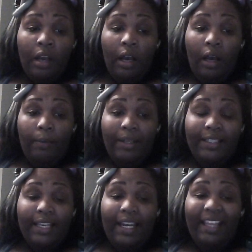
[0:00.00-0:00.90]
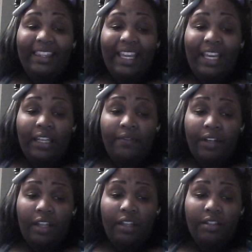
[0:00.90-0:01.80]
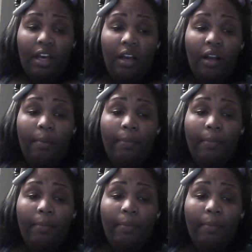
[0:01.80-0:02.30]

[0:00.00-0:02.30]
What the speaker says: It said at the end of another song,